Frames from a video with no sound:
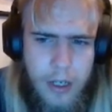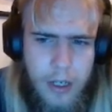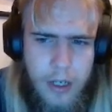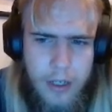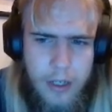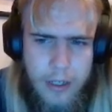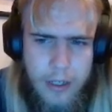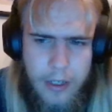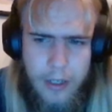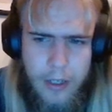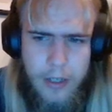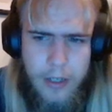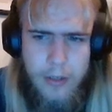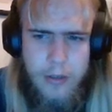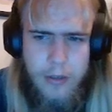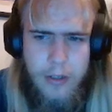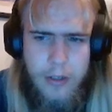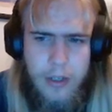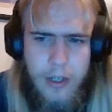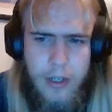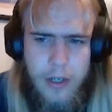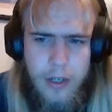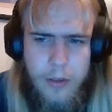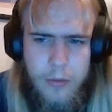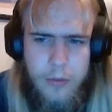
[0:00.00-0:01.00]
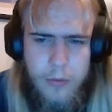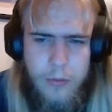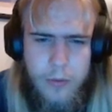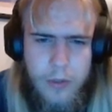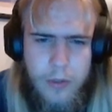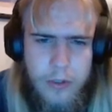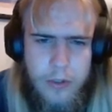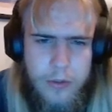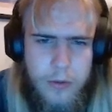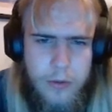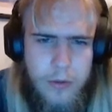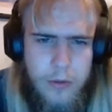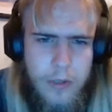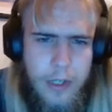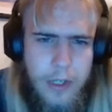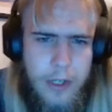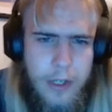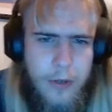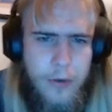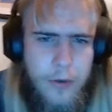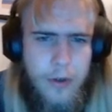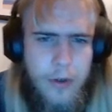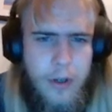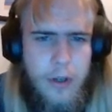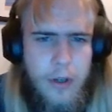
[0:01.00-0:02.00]
and I don't want to wake
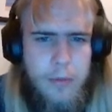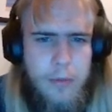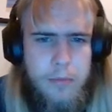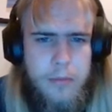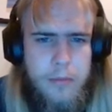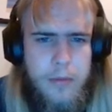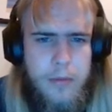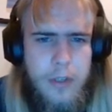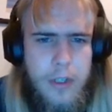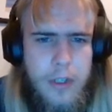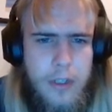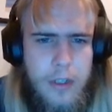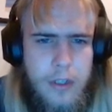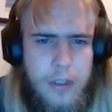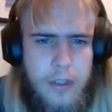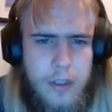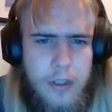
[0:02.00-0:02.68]
her up, but